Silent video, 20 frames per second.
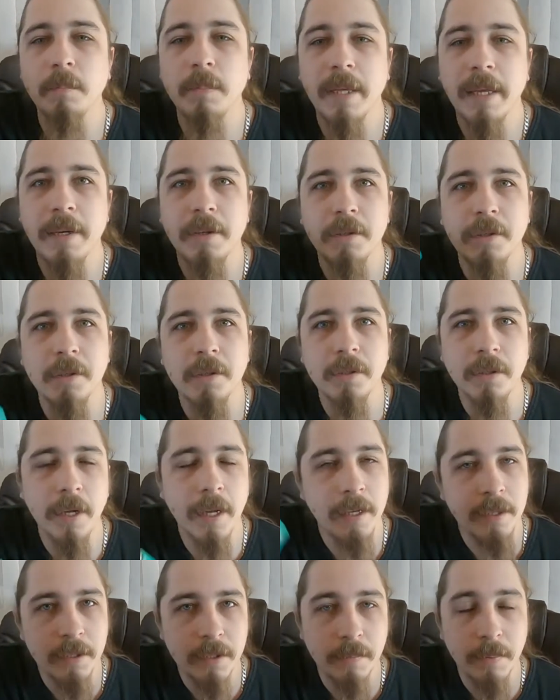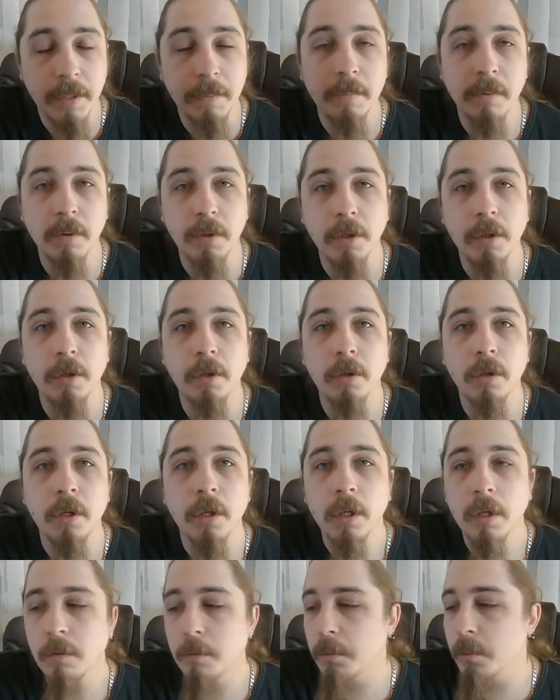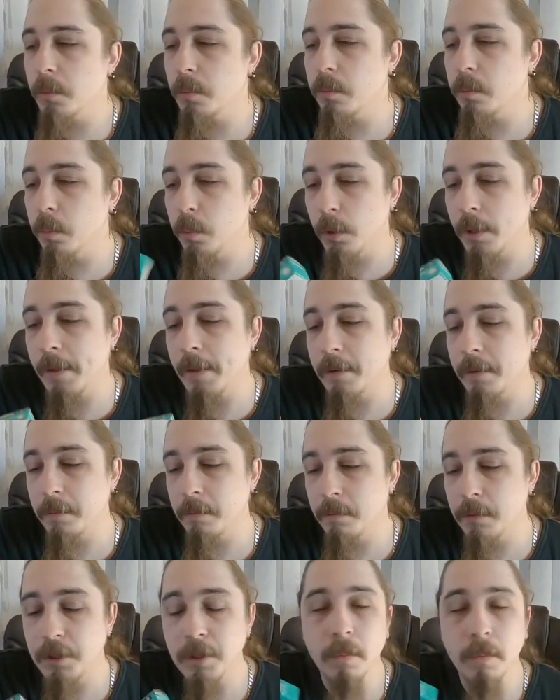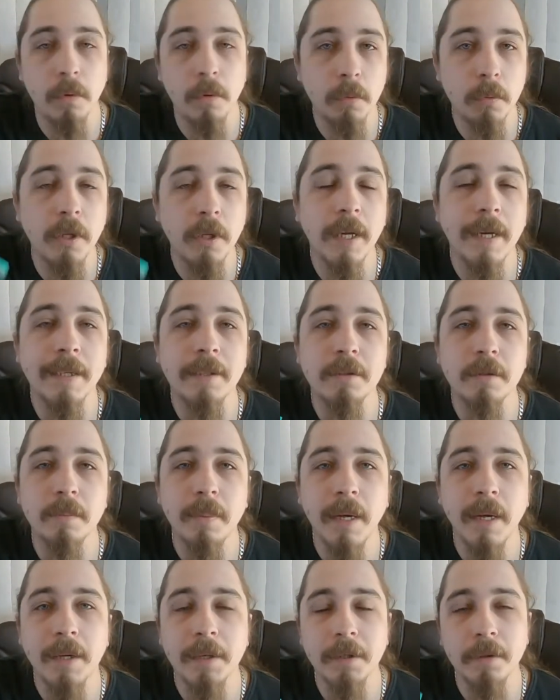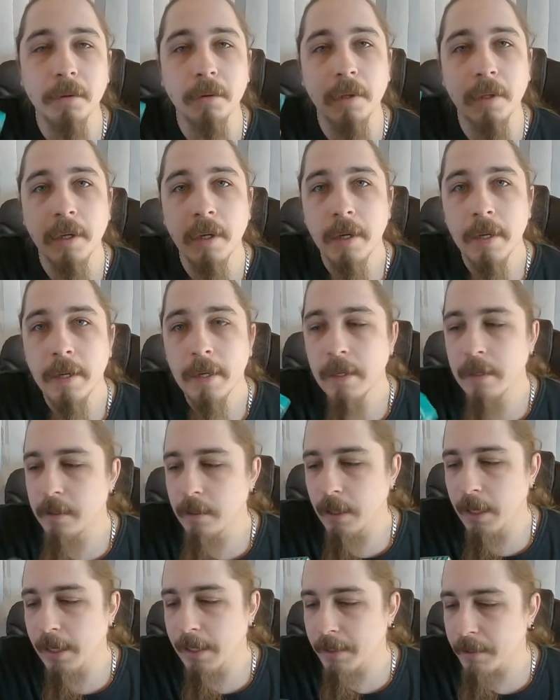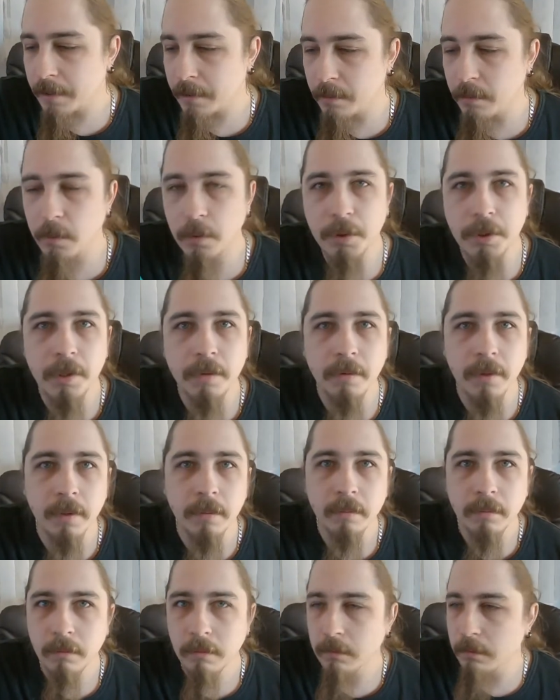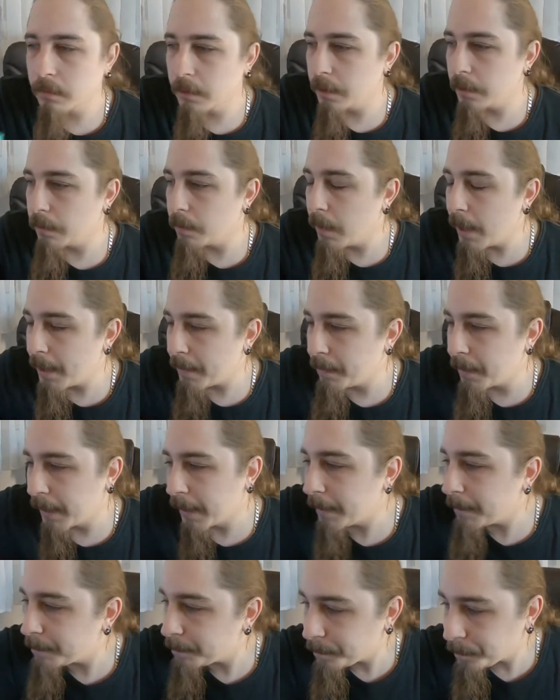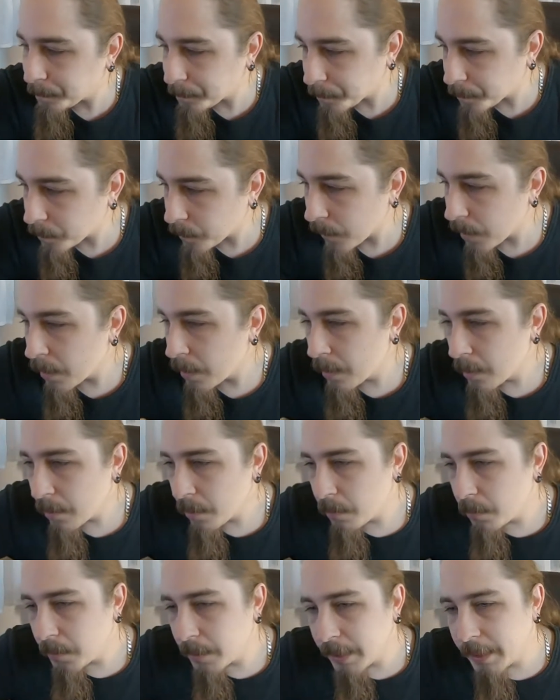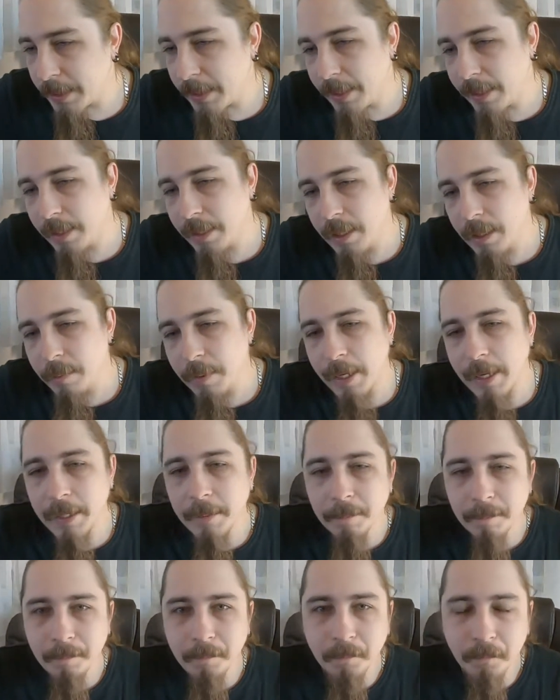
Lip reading: places, ask people whether someone would like to buy your item, whichever it might be. With eBay,